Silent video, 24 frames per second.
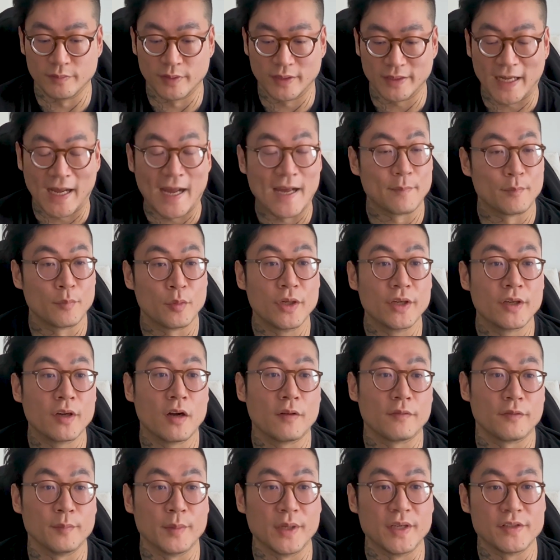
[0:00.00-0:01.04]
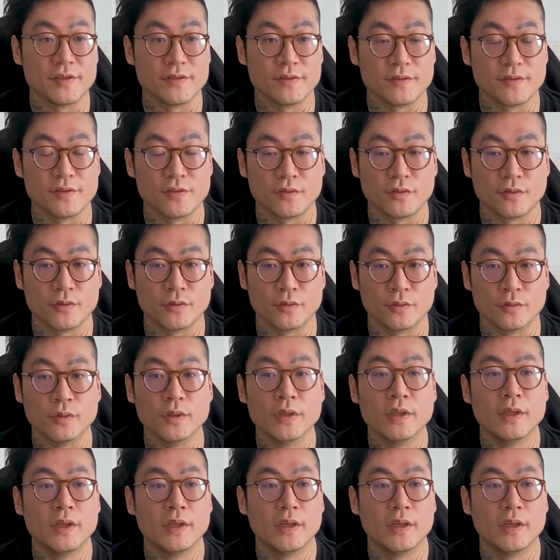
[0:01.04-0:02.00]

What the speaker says: like add pre-confirmations to